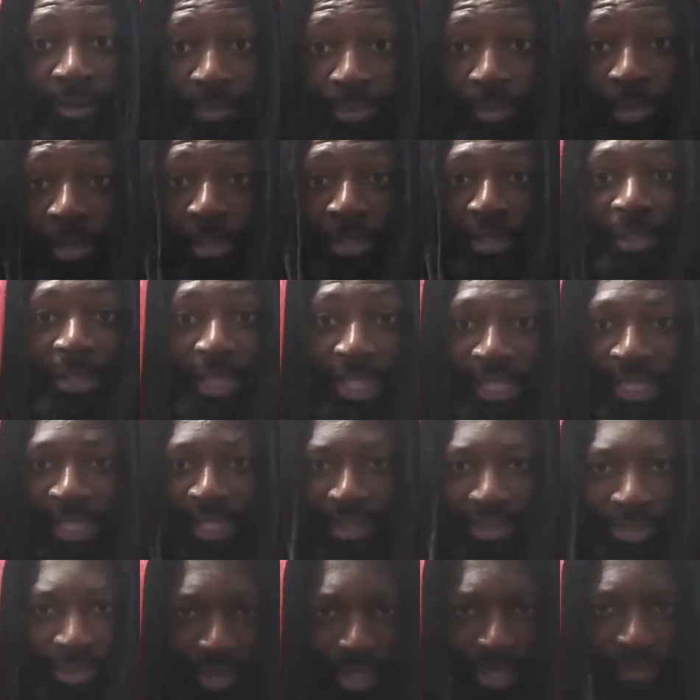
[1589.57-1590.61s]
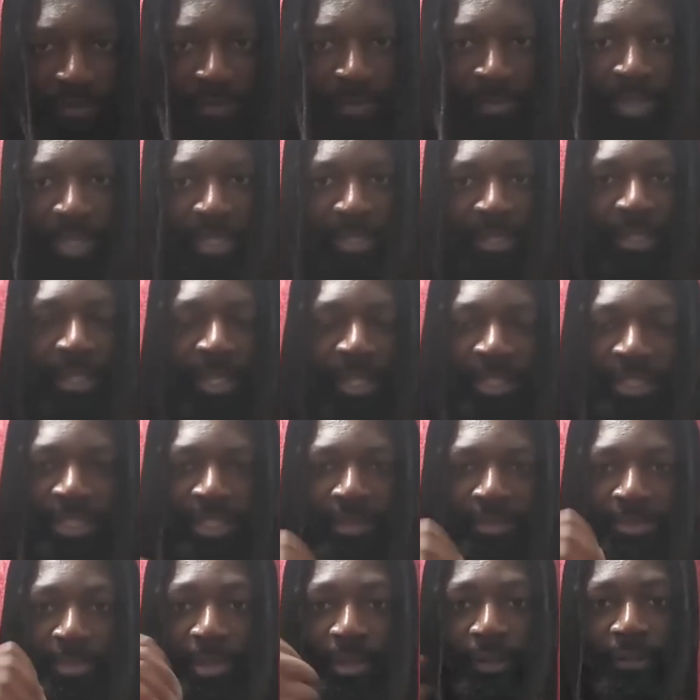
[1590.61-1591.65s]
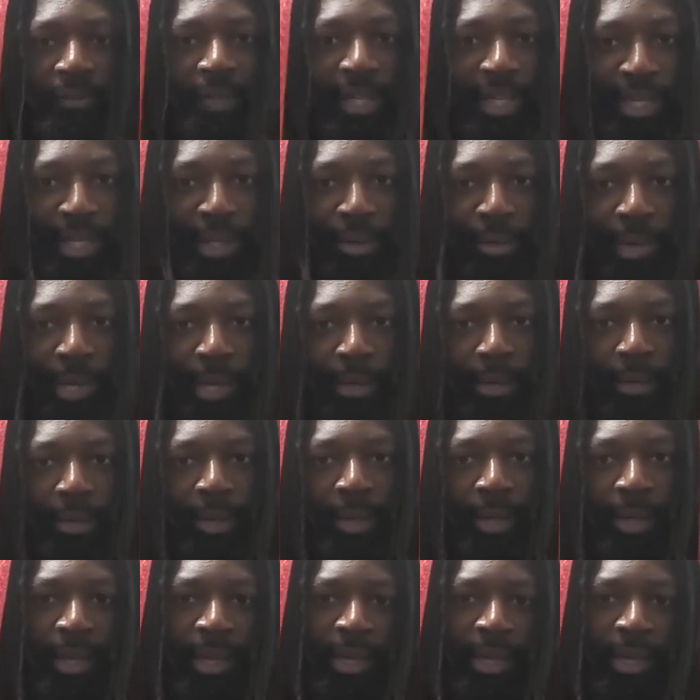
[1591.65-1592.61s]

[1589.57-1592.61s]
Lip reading: personally get you information, not just put a video out